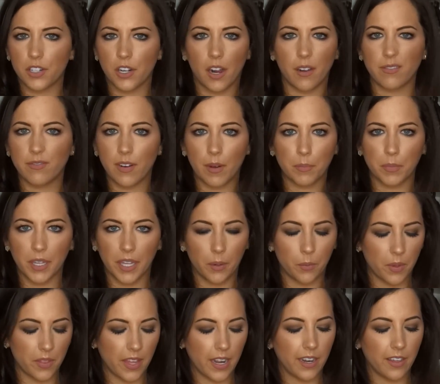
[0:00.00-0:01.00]
You're not
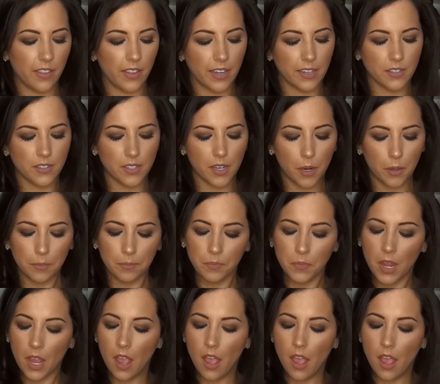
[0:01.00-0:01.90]
fumbling with anything. So